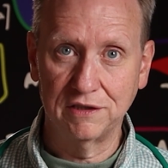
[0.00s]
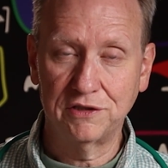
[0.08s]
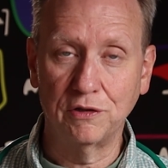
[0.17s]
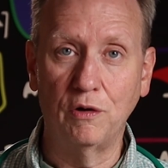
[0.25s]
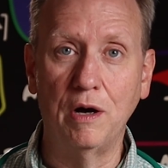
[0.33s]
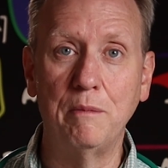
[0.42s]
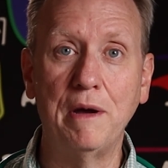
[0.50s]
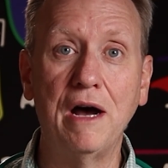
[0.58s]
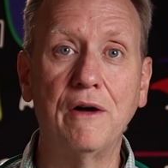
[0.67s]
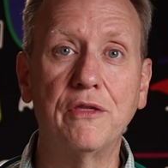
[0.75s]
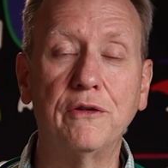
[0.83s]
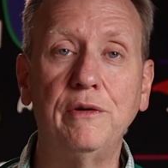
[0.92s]
So
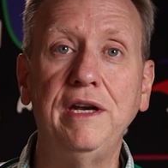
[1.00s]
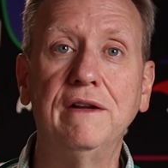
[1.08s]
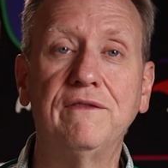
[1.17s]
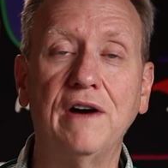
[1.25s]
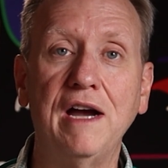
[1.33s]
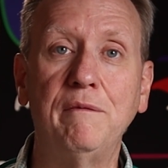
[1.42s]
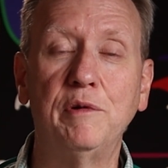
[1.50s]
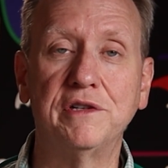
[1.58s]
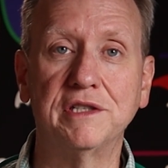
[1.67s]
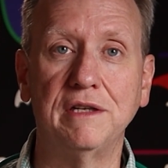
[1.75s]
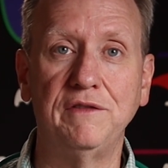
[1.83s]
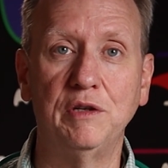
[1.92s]
about 3 to
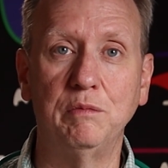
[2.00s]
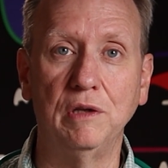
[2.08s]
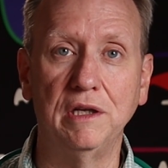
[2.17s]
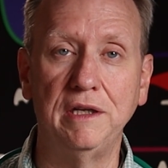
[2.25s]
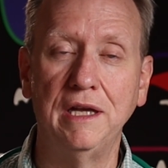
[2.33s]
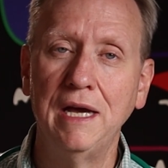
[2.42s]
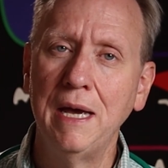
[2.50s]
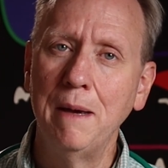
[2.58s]
5% of your blood